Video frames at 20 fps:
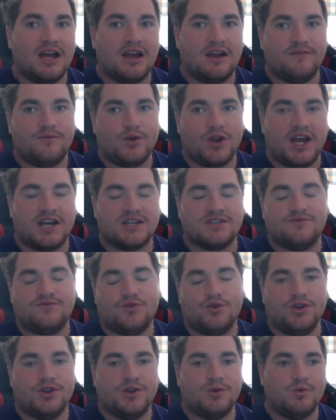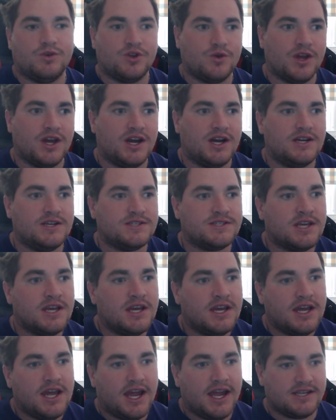reaction for you with you guys,
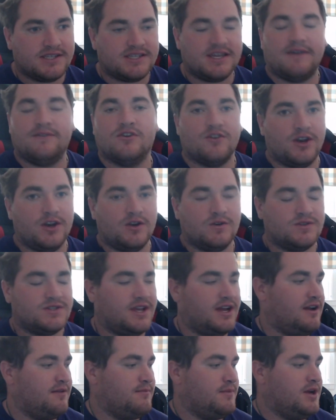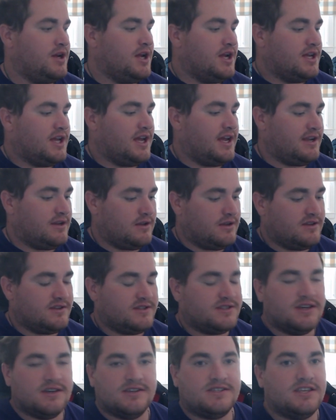and just having a great old time,
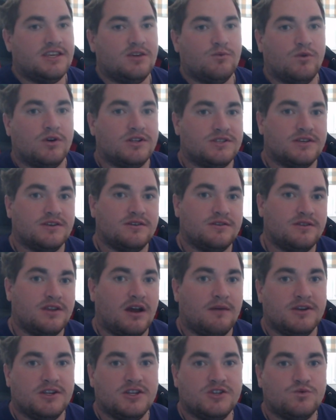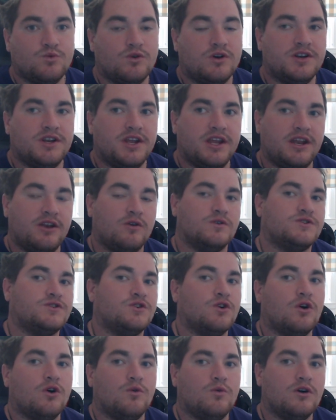and see what the nominees won, and
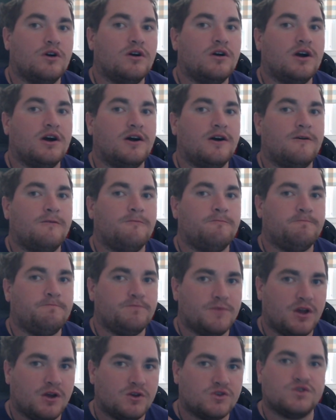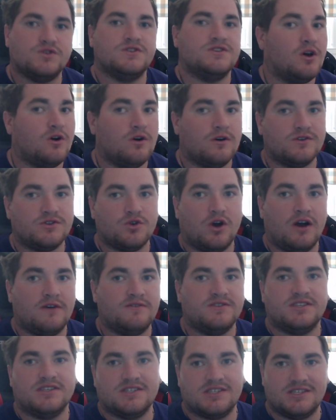also obviously
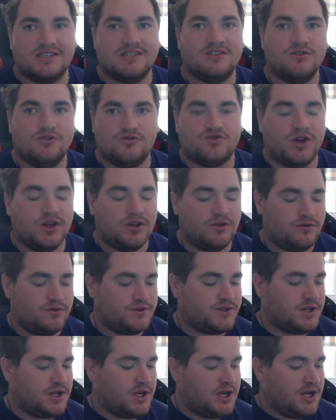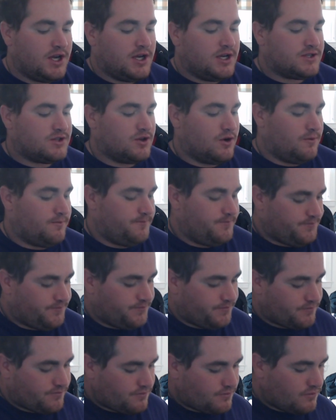to see the new trailers. So,
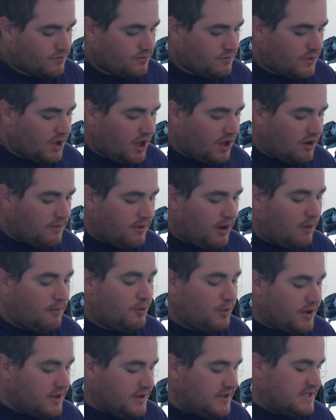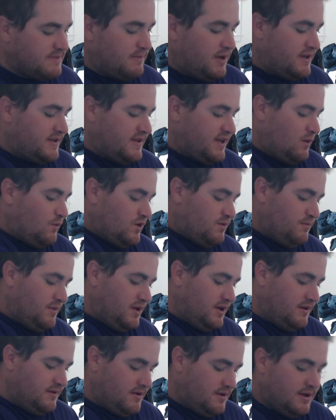I'll be bringing this mic down with
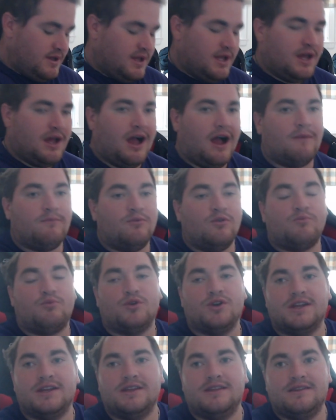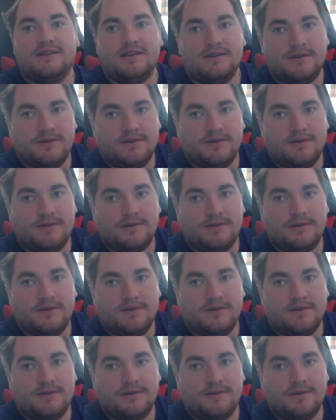me. I'll be bringing this